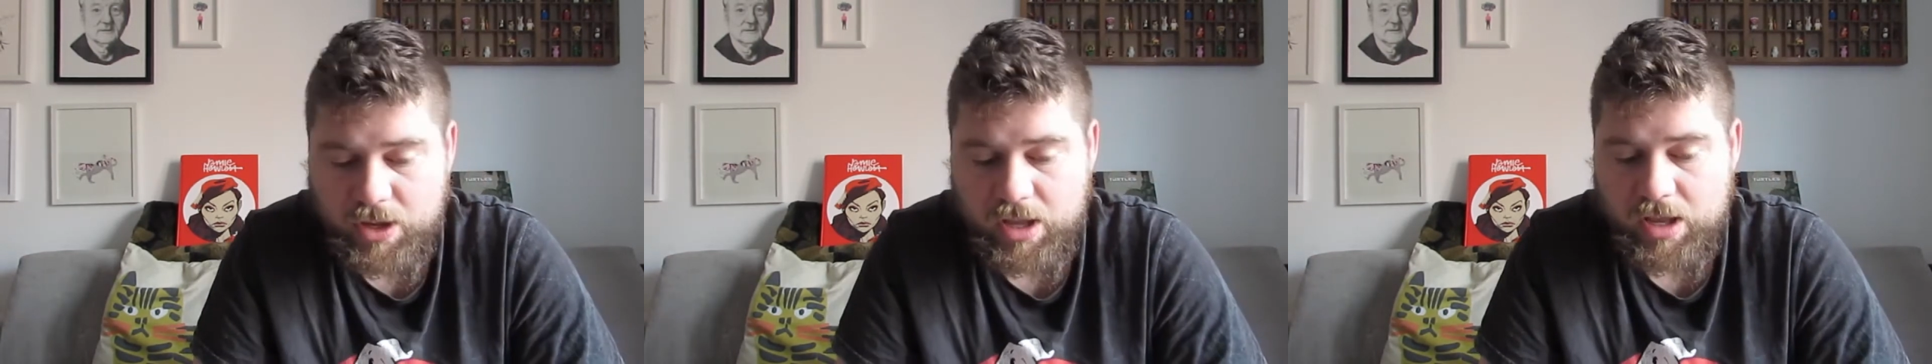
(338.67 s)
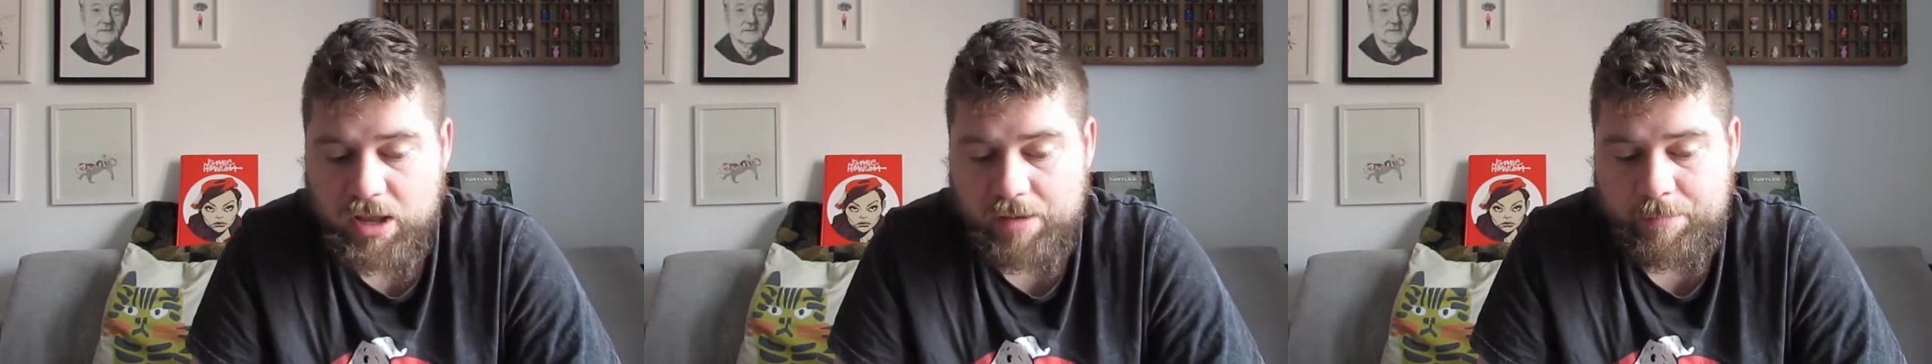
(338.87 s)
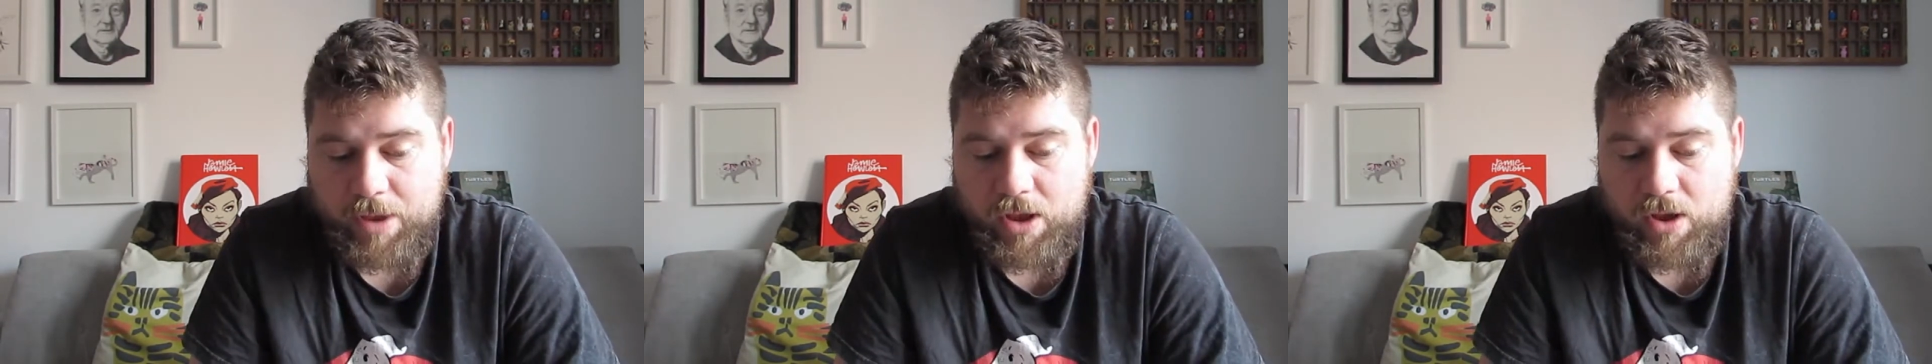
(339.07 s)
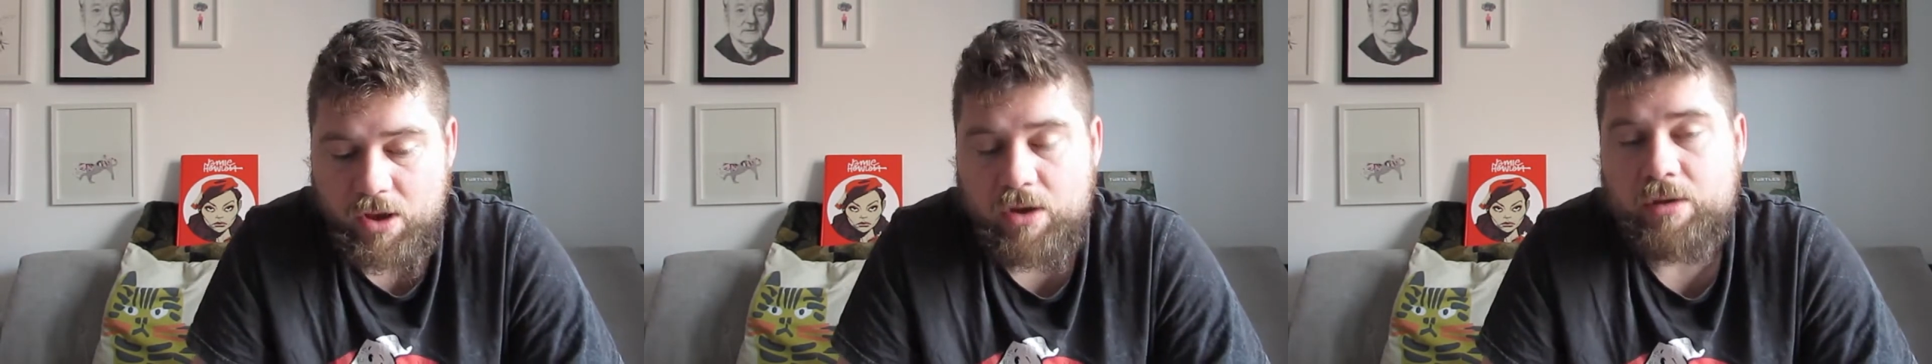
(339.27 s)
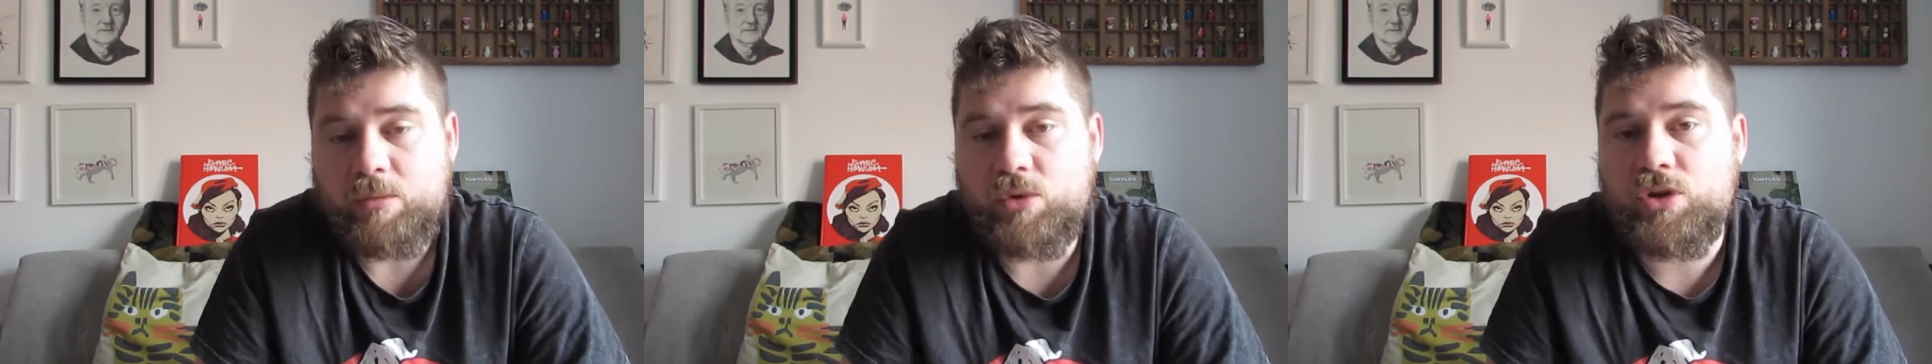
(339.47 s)

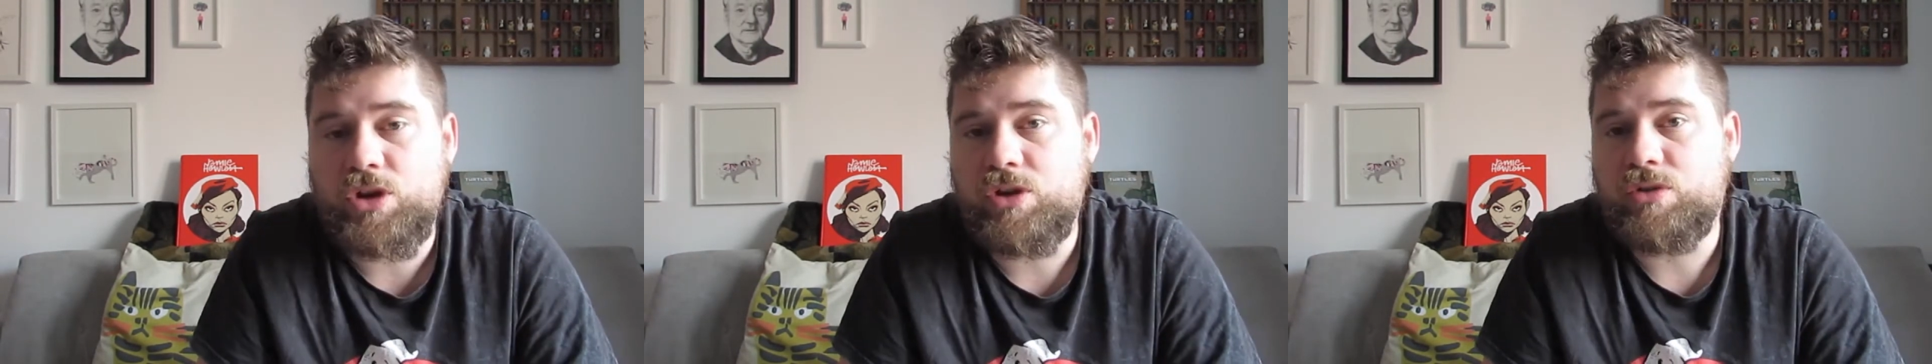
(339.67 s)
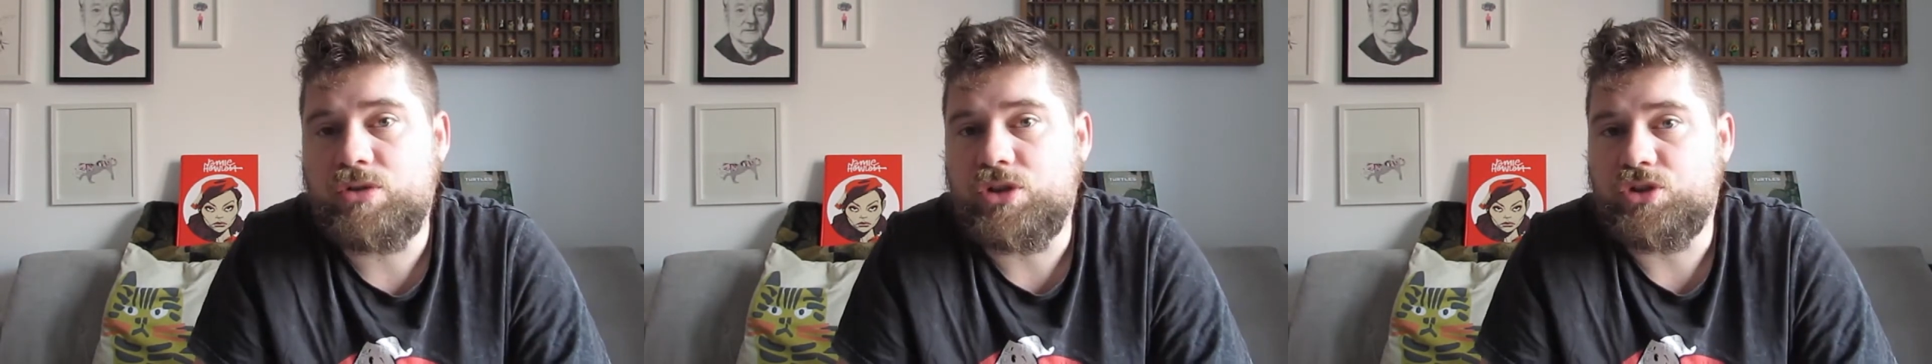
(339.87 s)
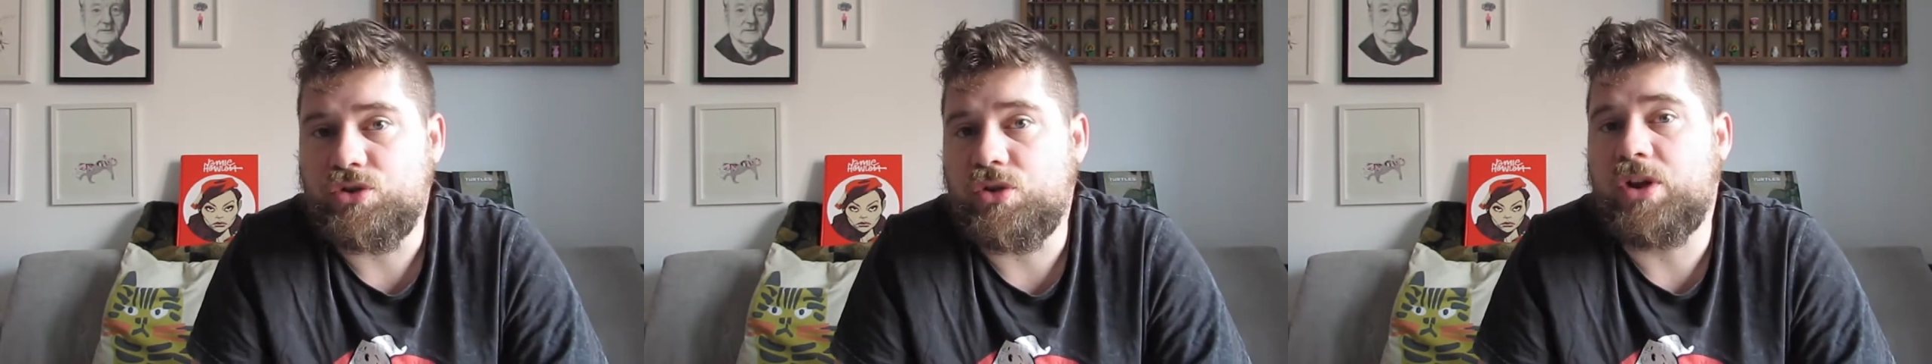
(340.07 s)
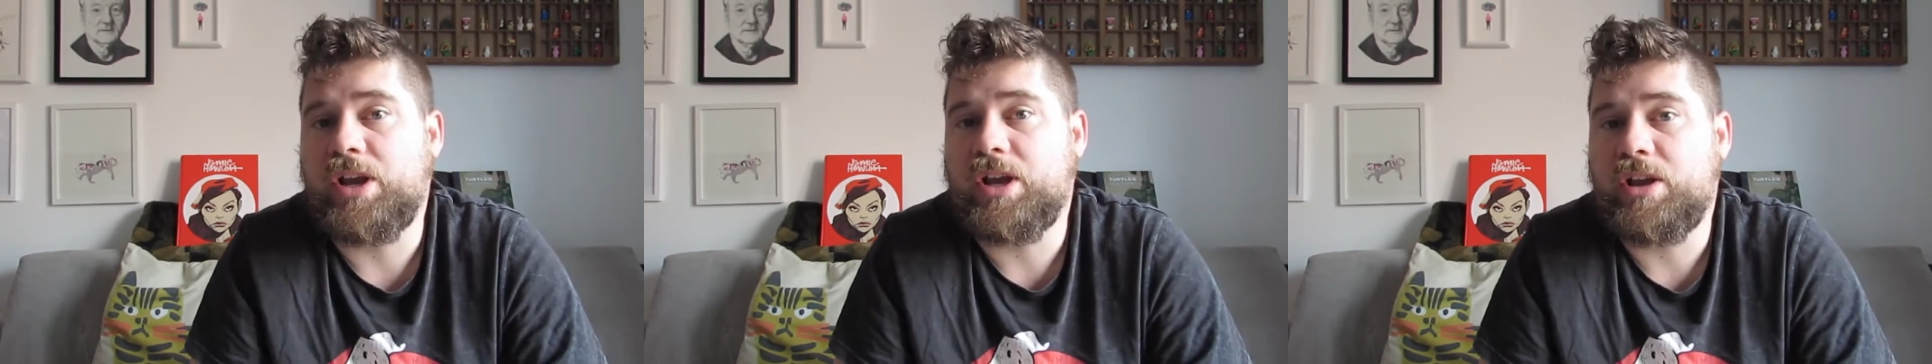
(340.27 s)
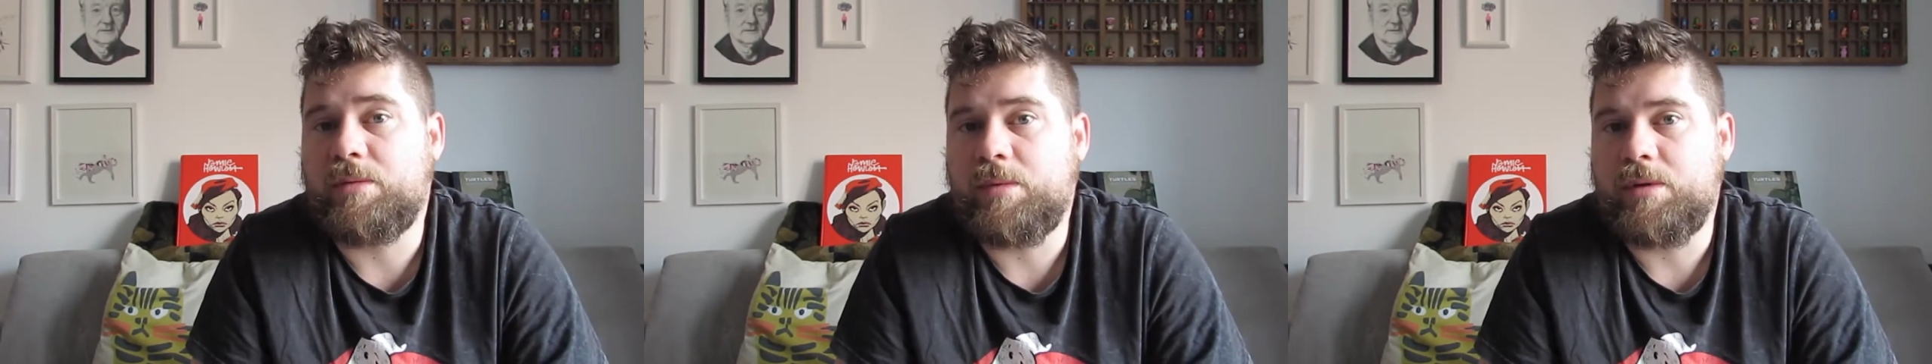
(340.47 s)
I want you to try
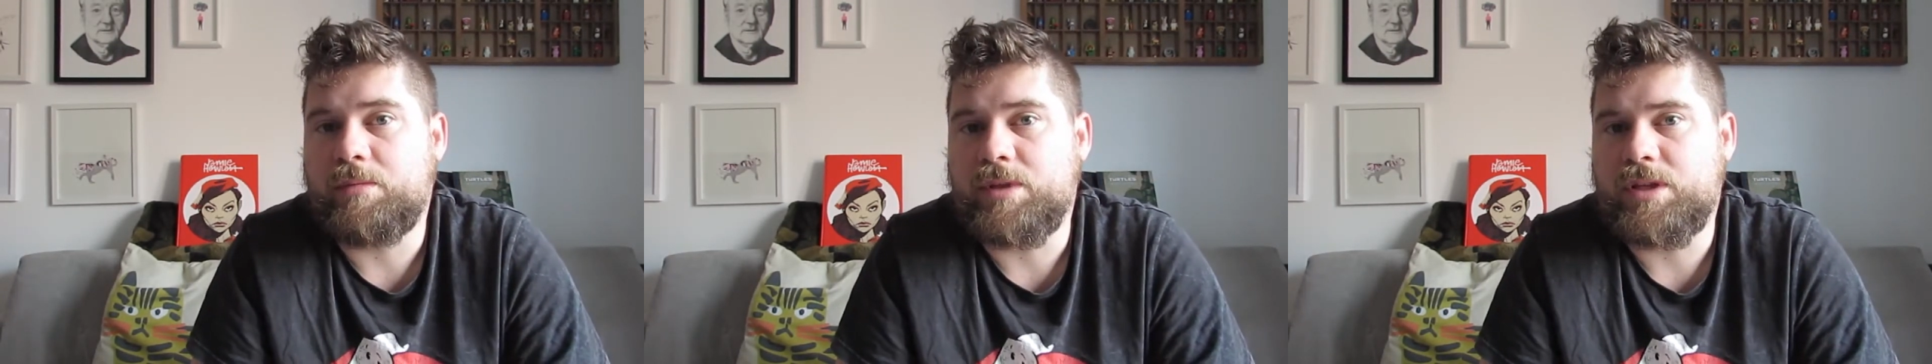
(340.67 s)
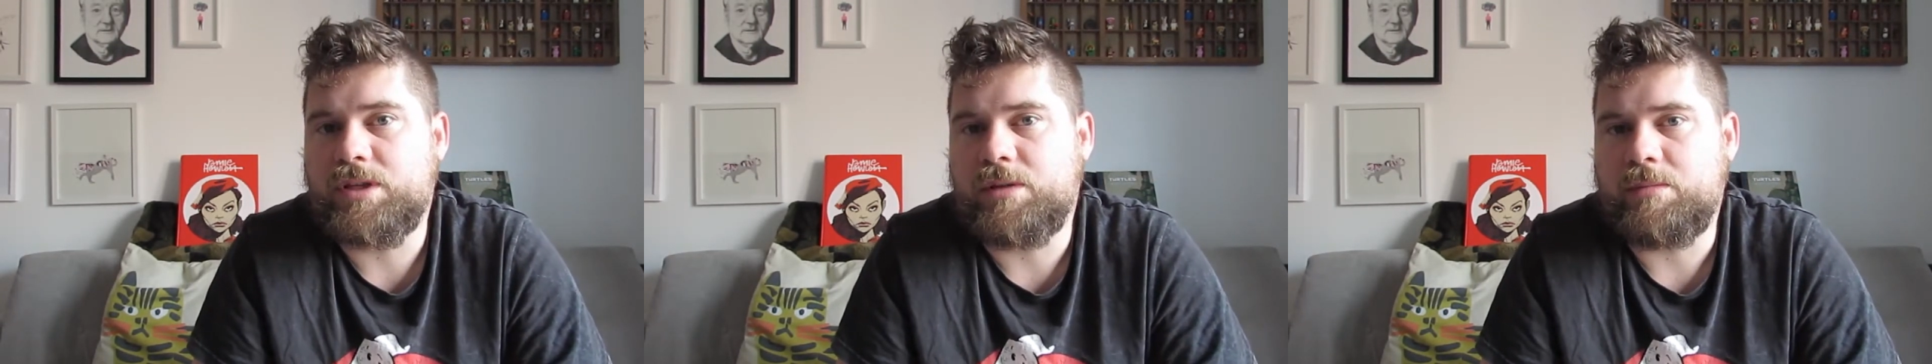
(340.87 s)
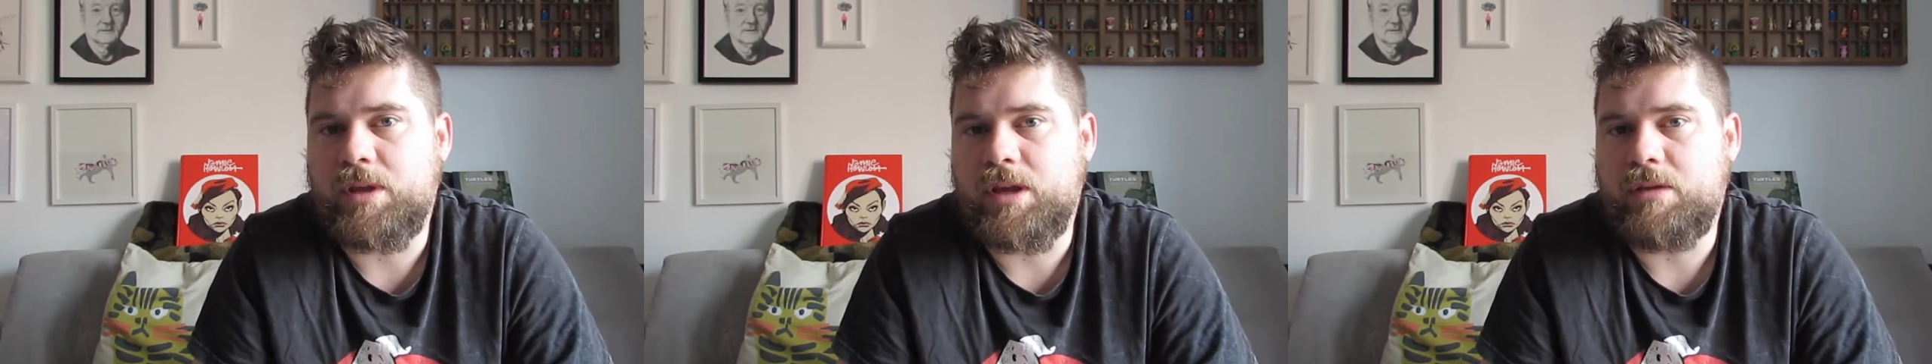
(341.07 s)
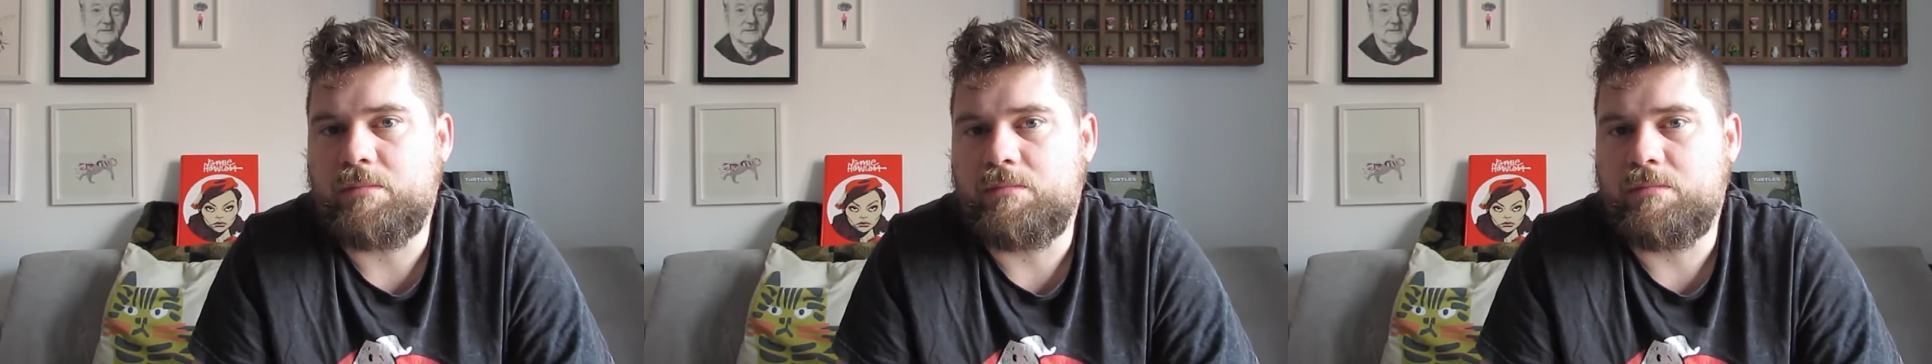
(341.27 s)
and come up with something